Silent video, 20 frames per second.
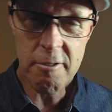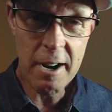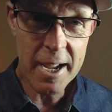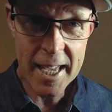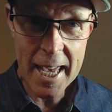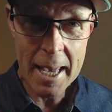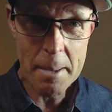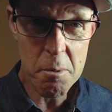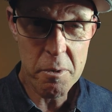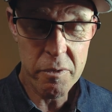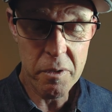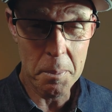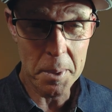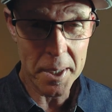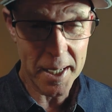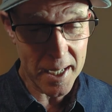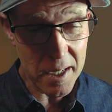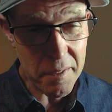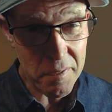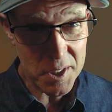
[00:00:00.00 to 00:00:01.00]
Great camera for
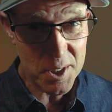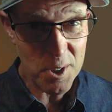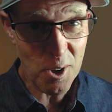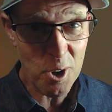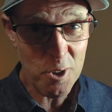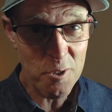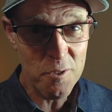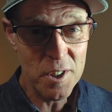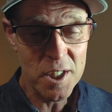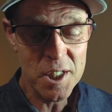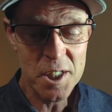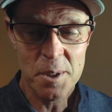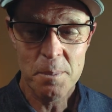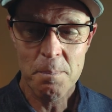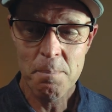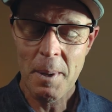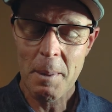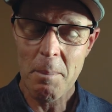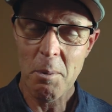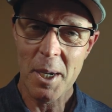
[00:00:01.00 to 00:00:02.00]
beginner photographers,
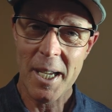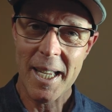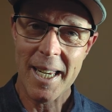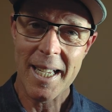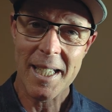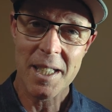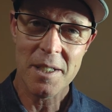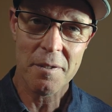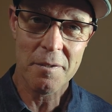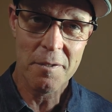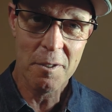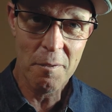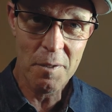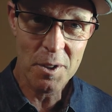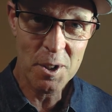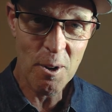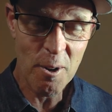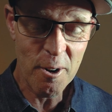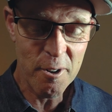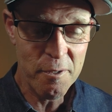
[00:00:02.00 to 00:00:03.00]
people getting into film
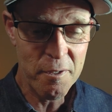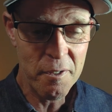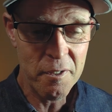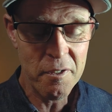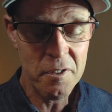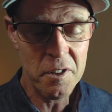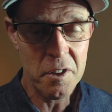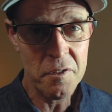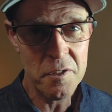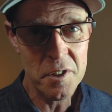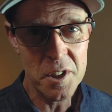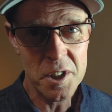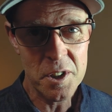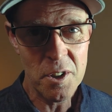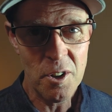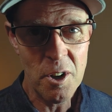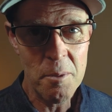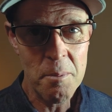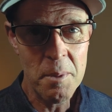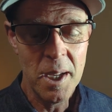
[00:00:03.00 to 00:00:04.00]
photography for the first
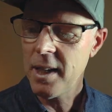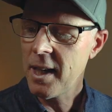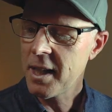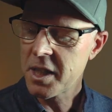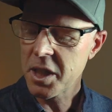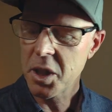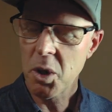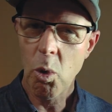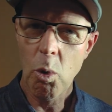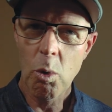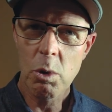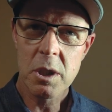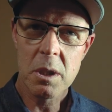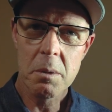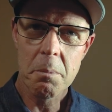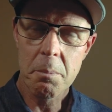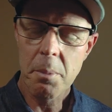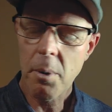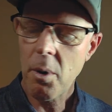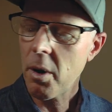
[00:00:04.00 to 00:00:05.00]
time. It's an
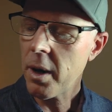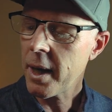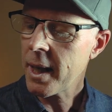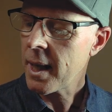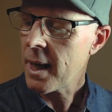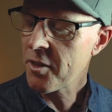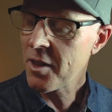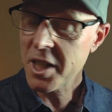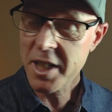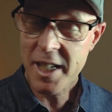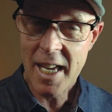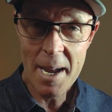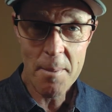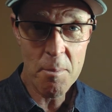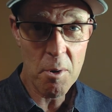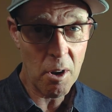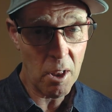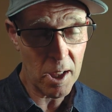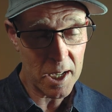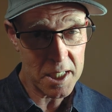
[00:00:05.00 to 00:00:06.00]
awesome buy. This
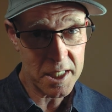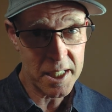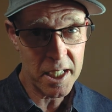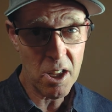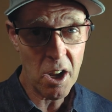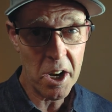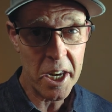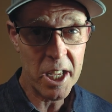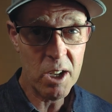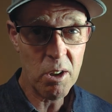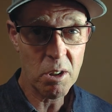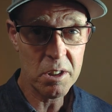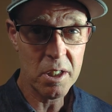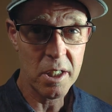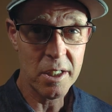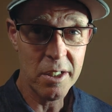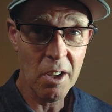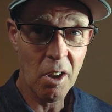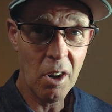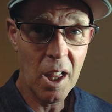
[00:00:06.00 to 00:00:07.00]
camera, like I said, only costs
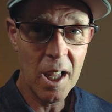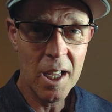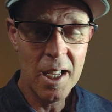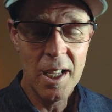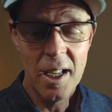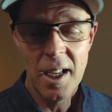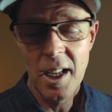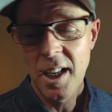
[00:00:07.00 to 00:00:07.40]
$1.